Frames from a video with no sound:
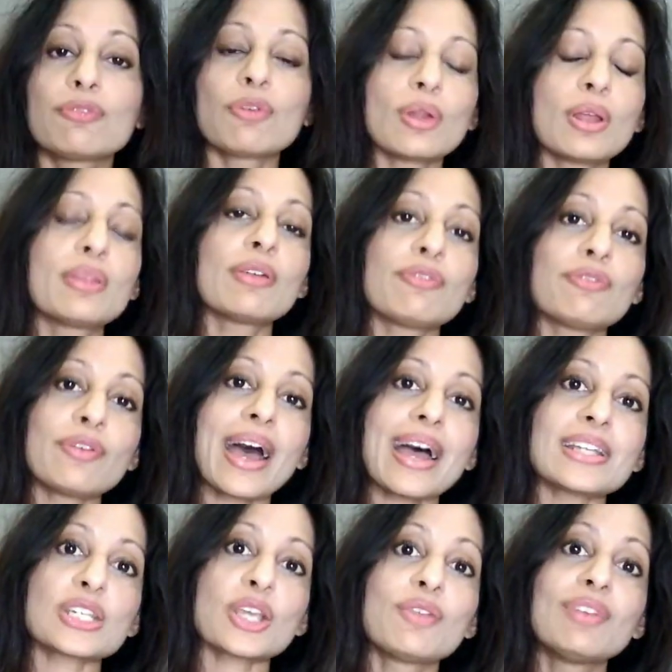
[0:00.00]
follow the
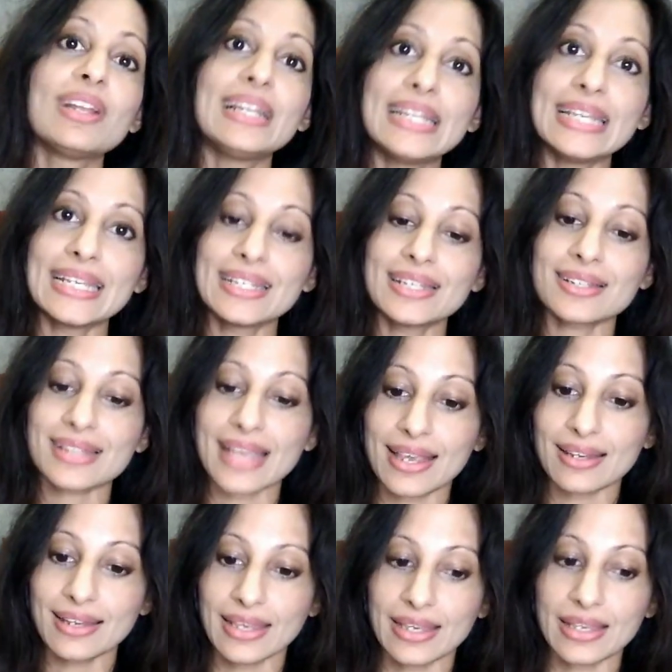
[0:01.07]
fat over lean
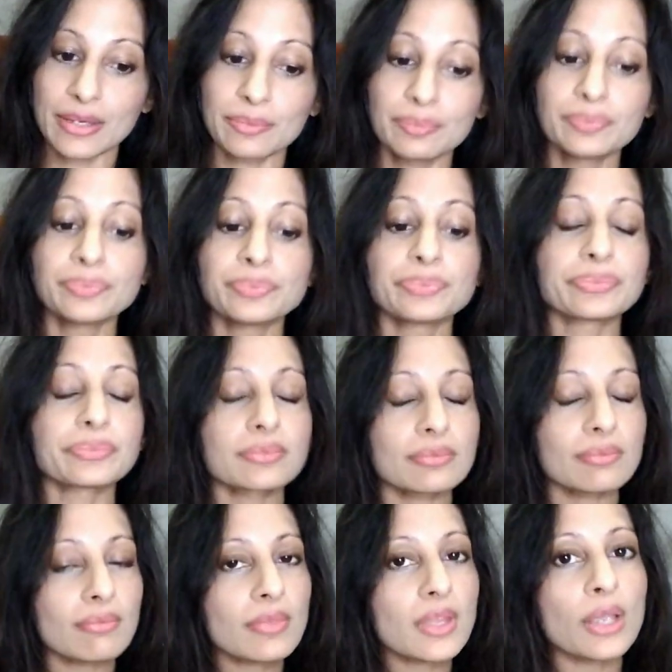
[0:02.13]
technique.
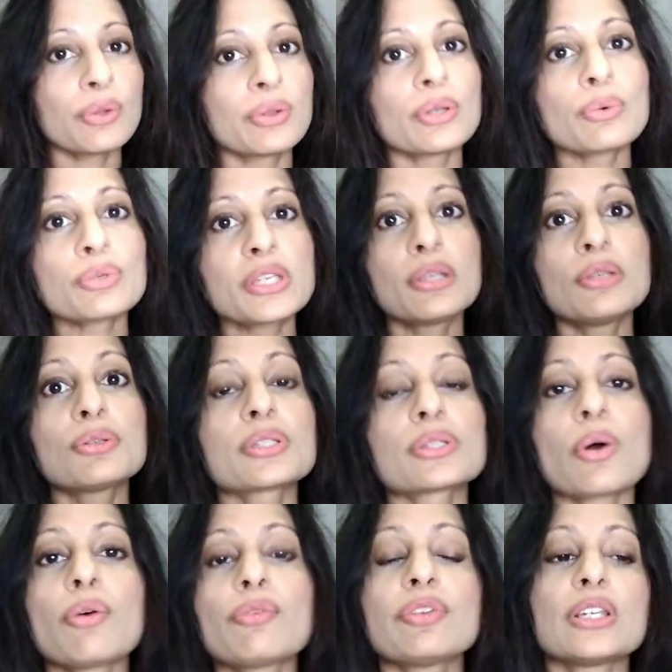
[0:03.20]
You can also use
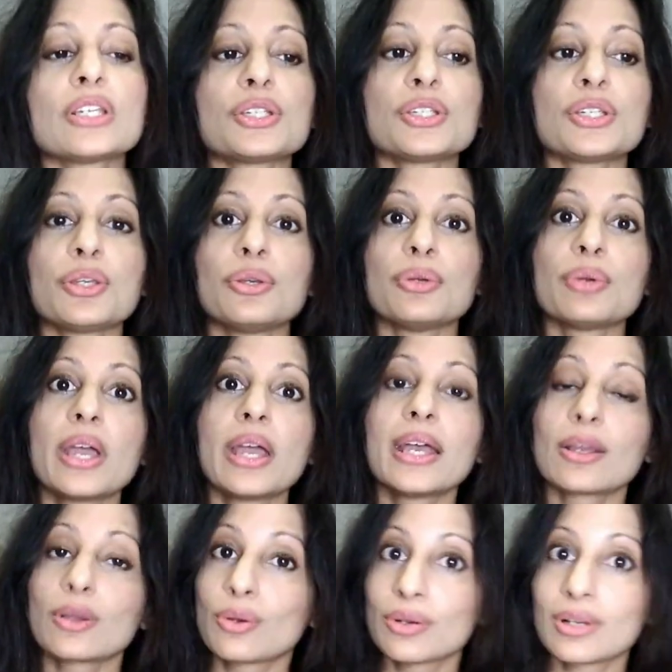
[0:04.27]
solvent to
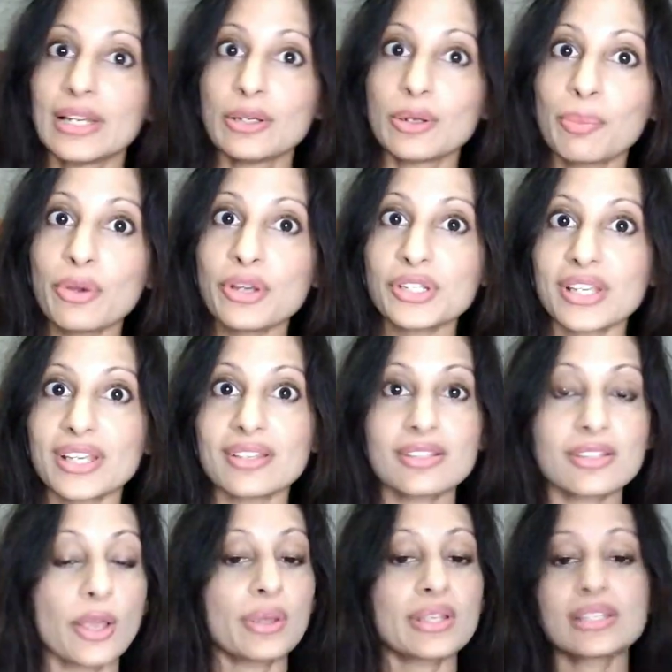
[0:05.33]
clean your brushes.
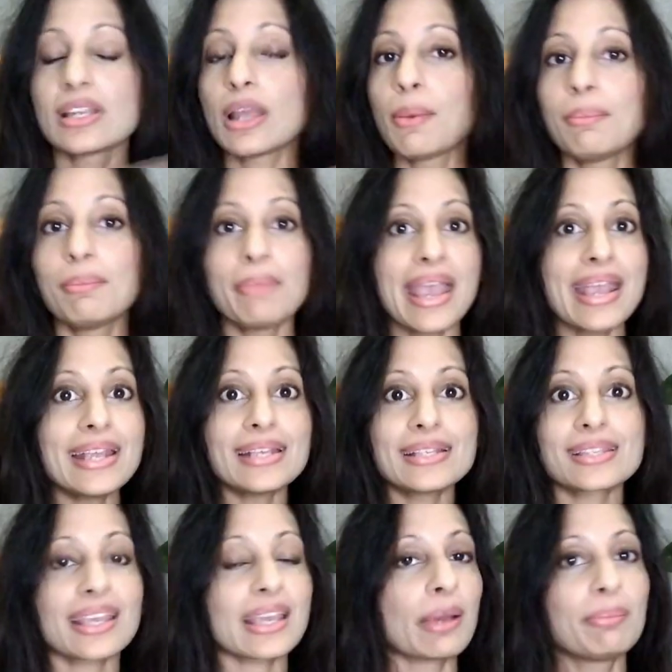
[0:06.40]
So it's an
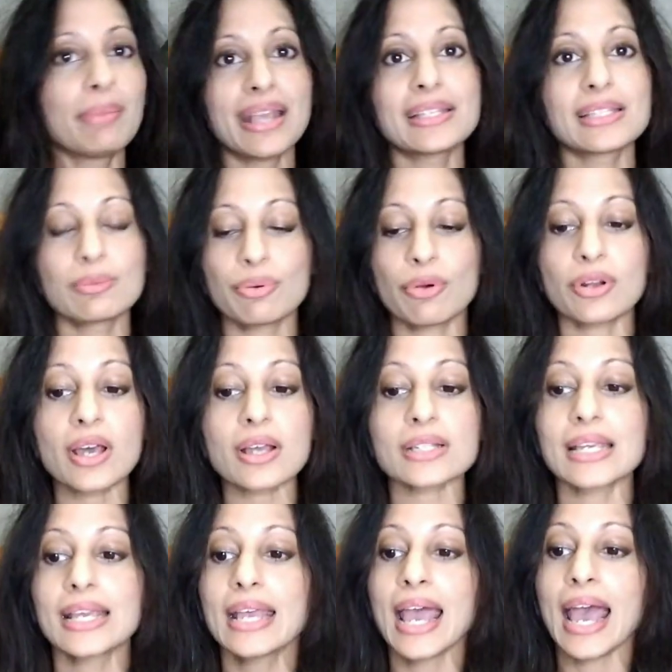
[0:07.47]
amazing, amazing
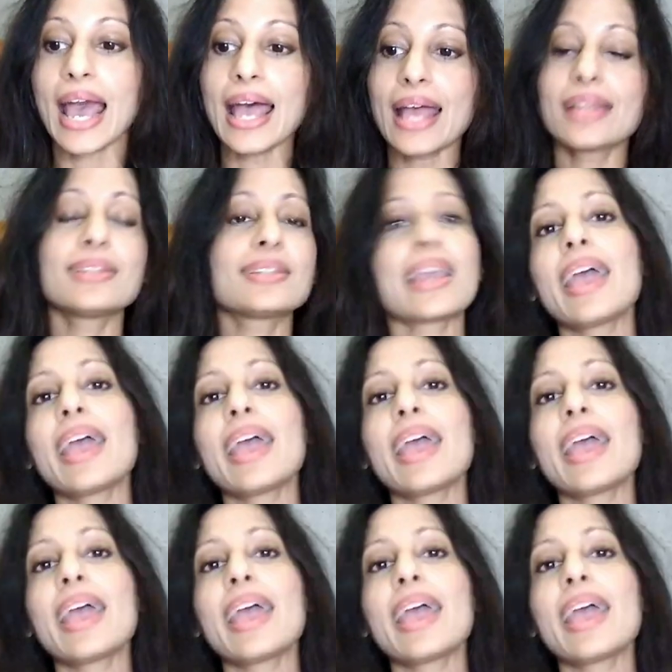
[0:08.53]
product. And